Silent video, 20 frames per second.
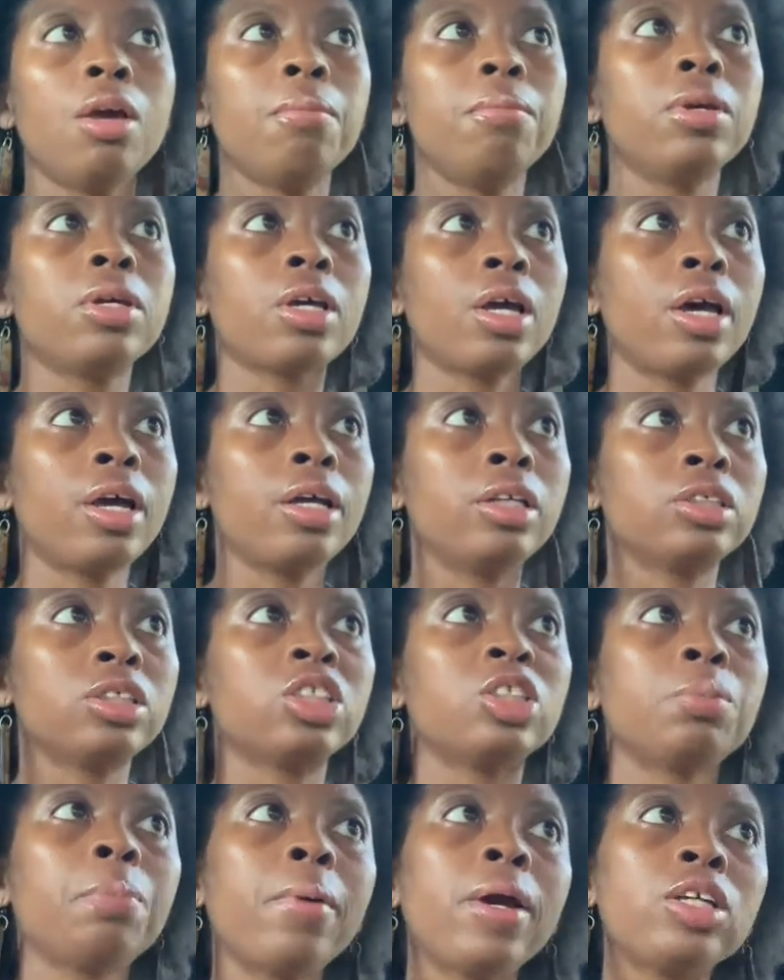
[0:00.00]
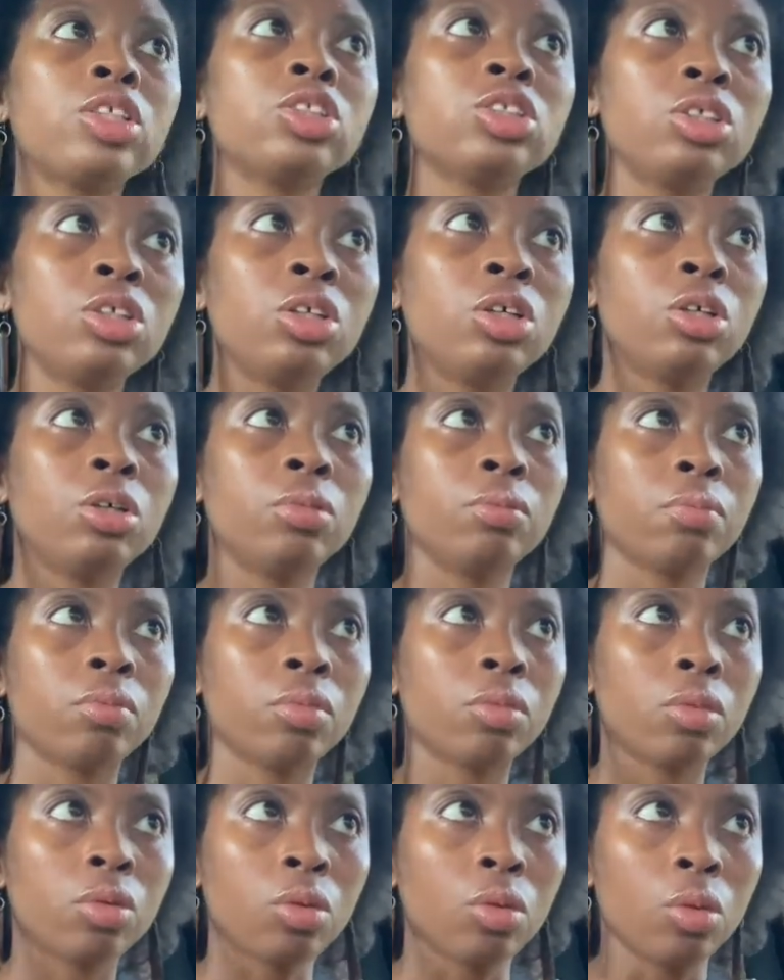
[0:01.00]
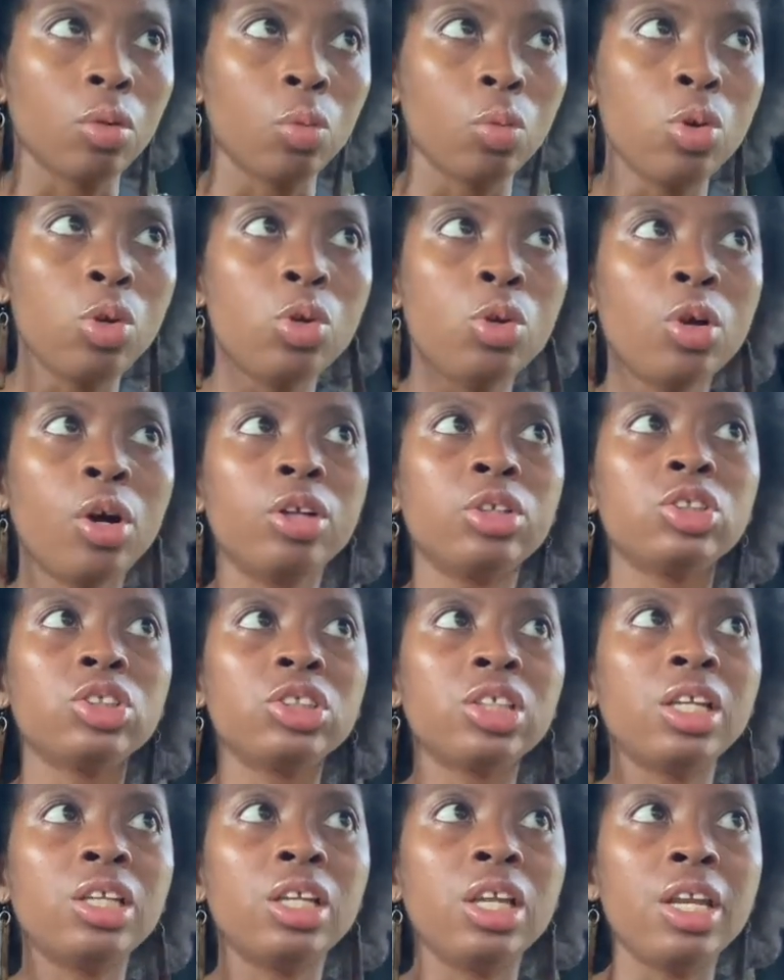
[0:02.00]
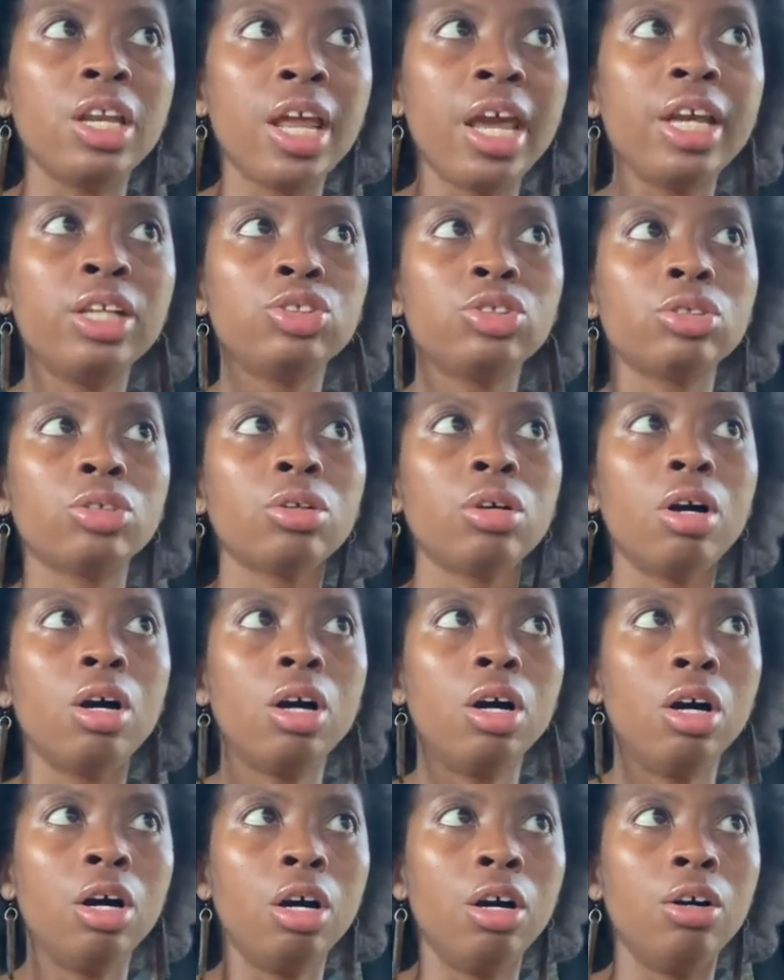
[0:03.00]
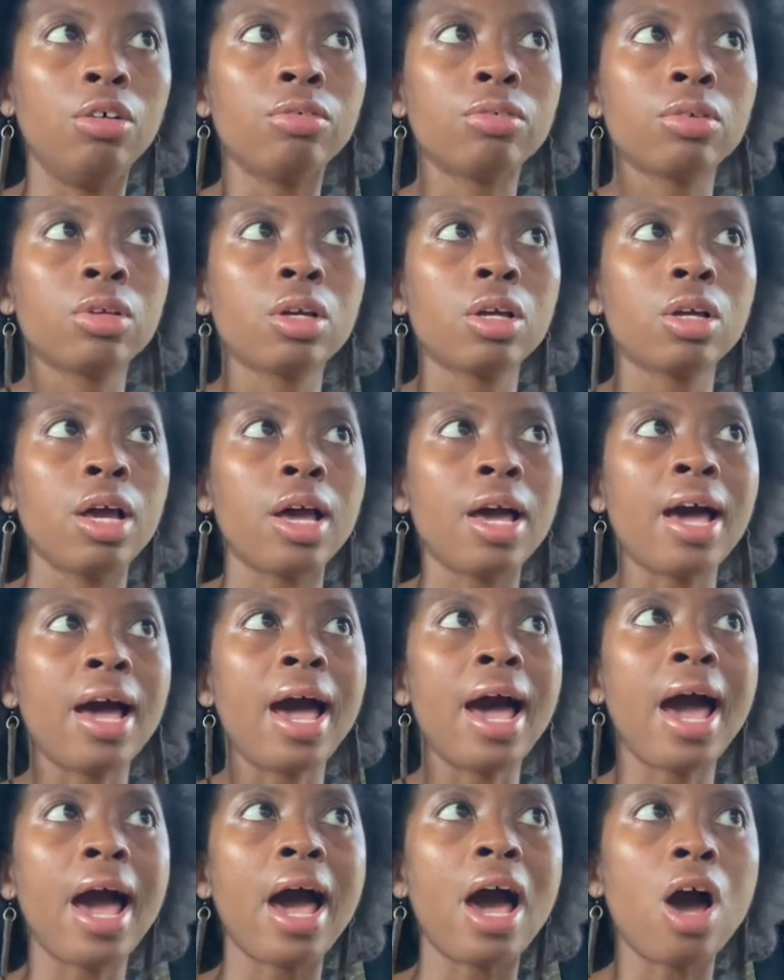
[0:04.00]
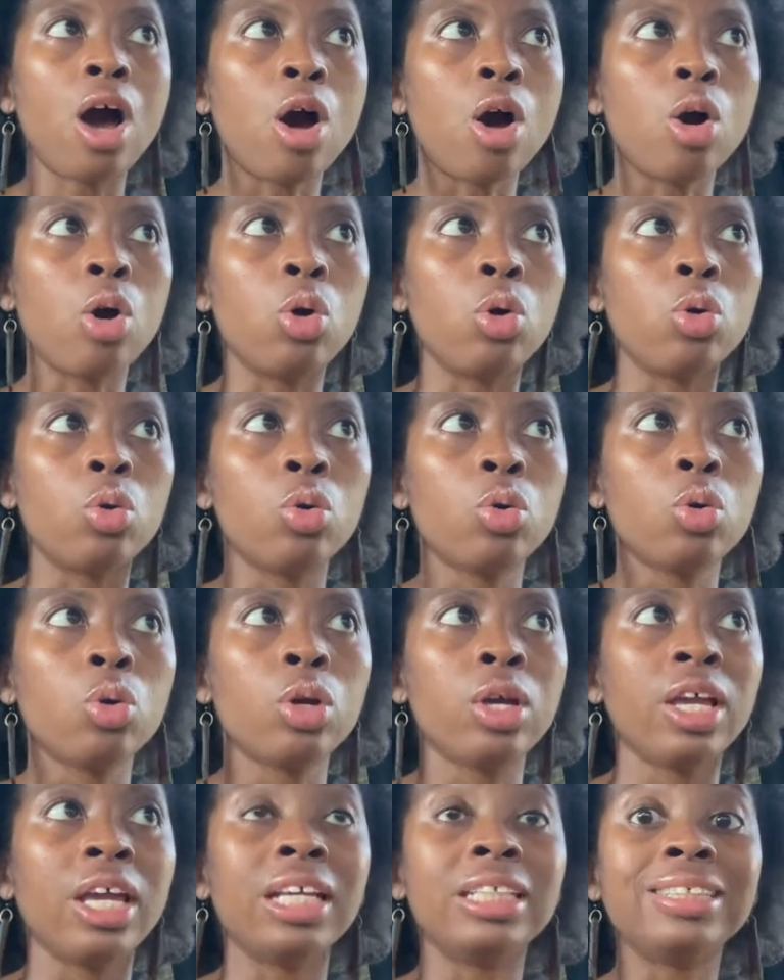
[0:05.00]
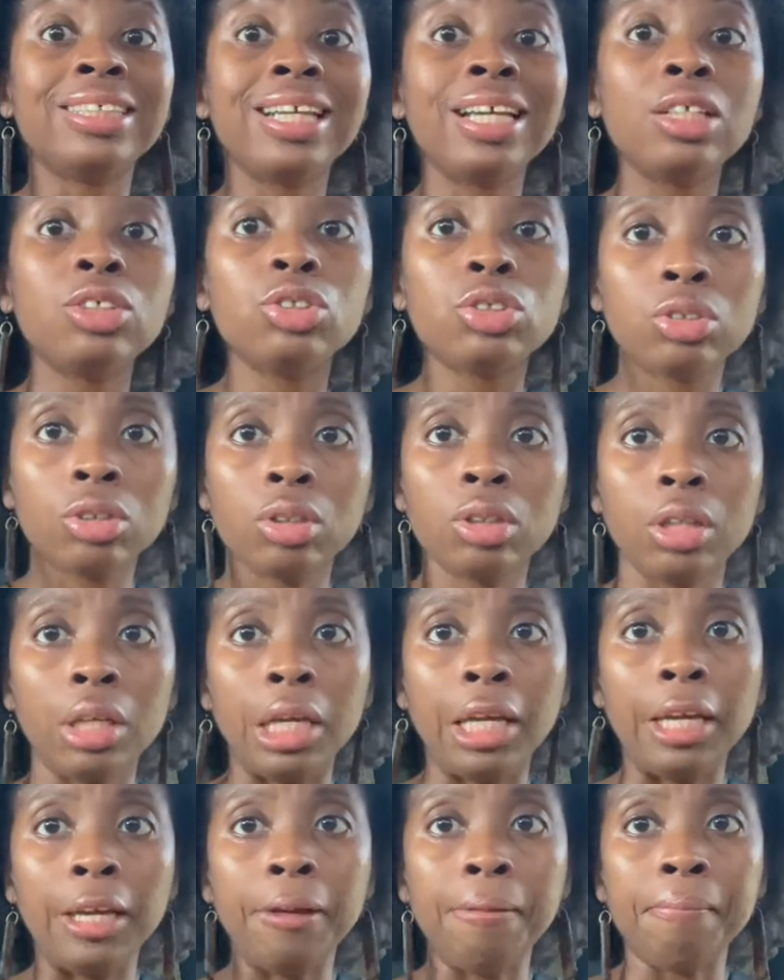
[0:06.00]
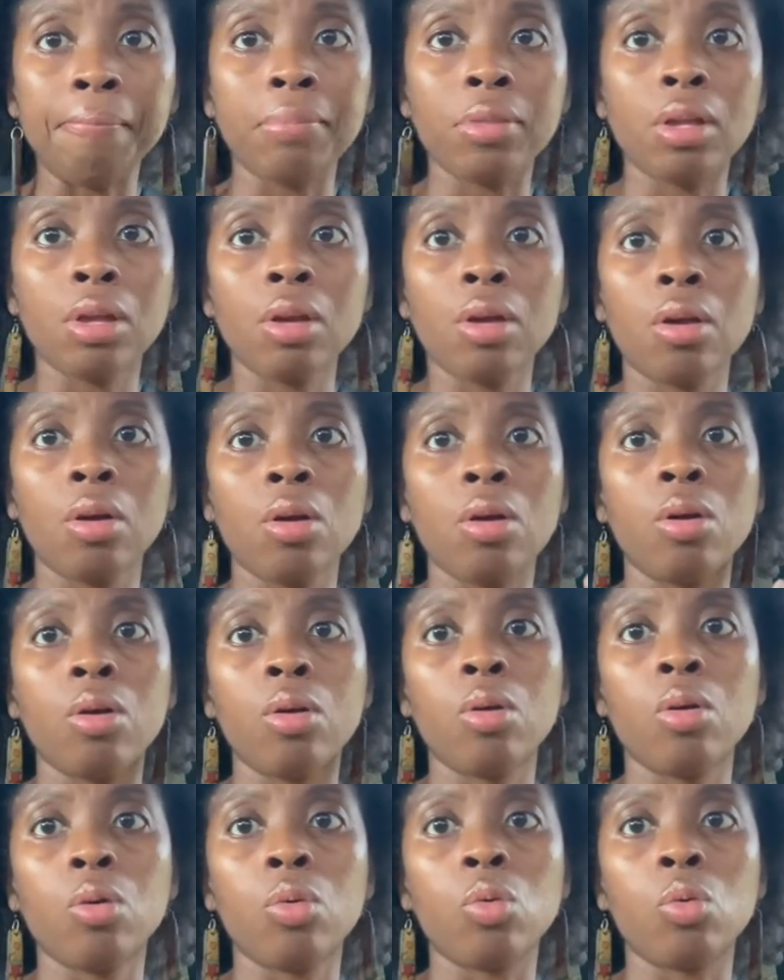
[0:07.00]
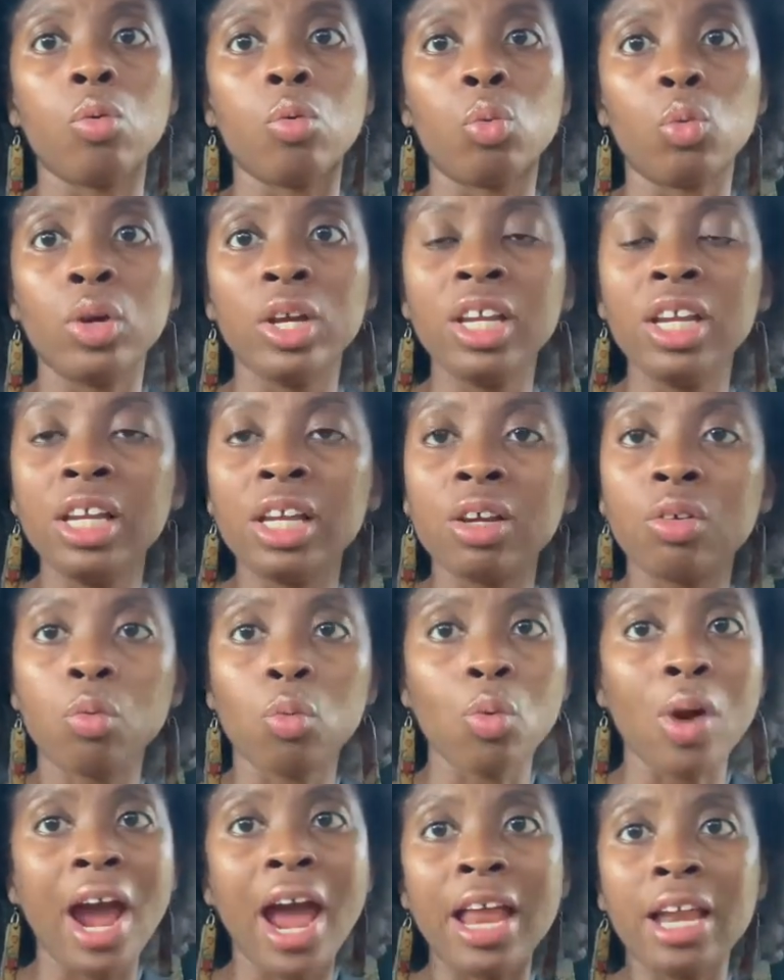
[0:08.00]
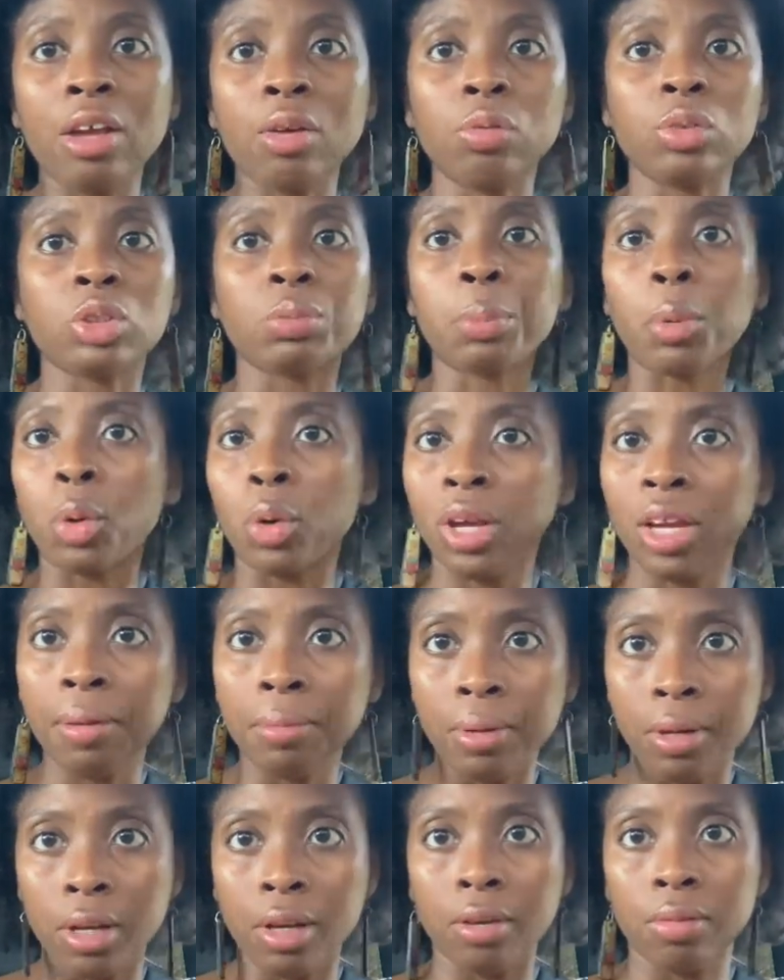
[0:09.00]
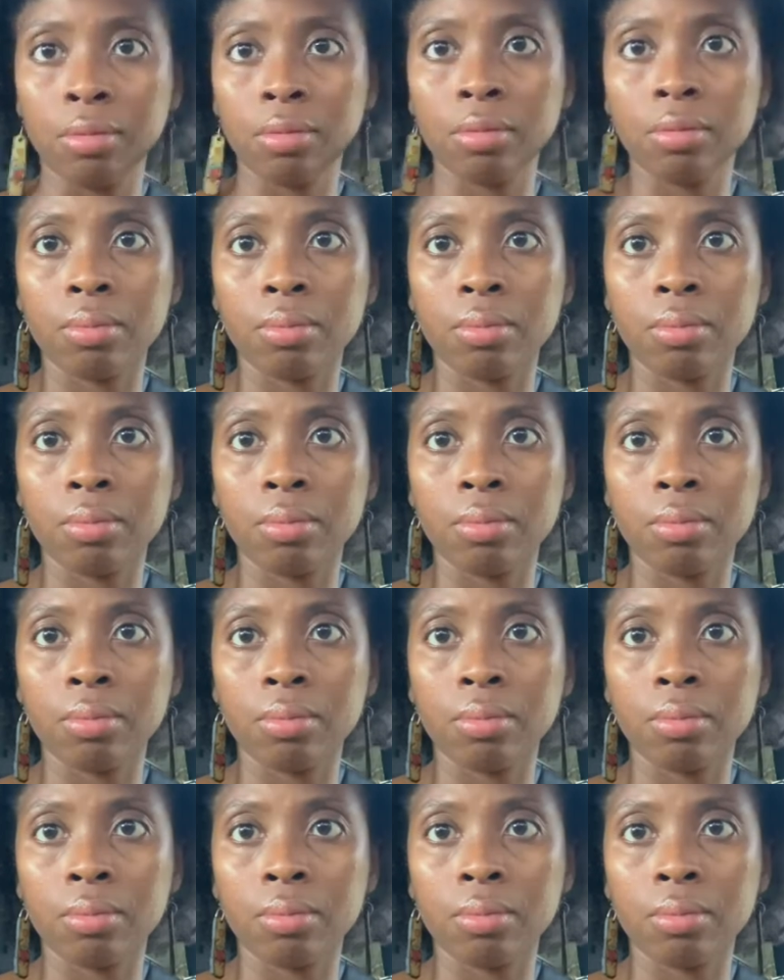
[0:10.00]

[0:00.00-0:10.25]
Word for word: because especially when you understand the nature of how intentionally reading and writing was prohibited,